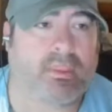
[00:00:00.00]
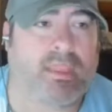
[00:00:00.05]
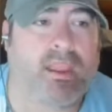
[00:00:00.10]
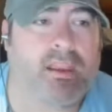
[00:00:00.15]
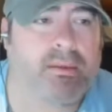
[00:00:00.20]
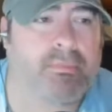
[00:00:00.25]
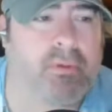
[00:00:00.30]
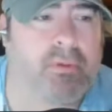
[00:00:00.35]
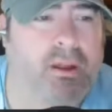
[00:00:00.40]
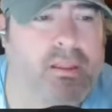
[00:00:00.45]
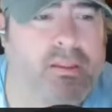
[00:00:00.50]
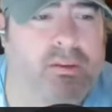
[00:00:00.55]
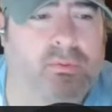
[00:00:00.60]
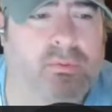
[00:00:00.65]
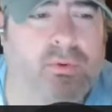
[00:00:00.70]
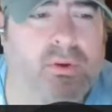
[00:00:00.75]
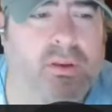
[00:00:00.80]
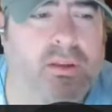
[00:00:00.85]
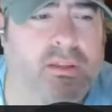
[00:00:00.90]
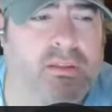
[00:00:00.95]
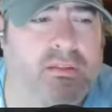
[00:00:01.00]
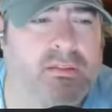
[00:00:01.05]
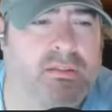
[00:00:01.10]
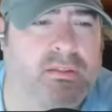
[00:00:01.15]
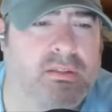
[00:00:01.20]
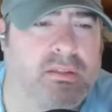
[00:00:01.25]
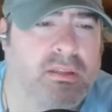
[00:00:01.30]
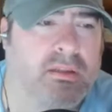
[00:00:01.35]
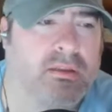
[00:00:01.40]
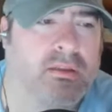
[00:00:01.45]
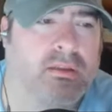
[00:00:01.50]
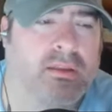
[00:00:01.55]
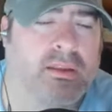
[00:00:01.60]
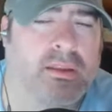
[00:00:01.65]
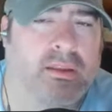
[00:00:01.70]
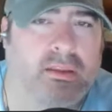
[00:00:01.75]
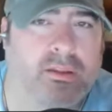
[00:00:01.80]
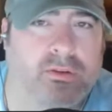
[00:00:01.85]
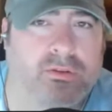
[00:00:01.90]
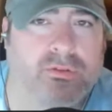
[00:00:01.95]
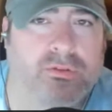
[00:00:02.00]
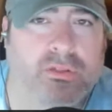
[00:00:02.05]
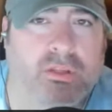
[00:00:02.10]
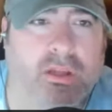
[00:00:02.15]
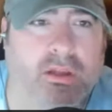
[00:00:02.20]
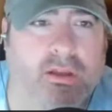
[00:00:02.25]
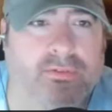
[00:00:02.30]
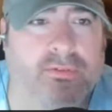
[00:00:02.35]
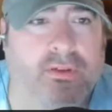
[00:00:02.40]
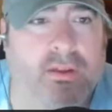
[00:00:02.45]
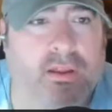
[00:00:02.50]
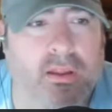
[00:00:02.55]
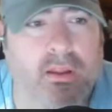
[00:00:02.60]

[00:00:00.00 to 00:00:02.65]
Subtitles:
anybody that reads the EU stuff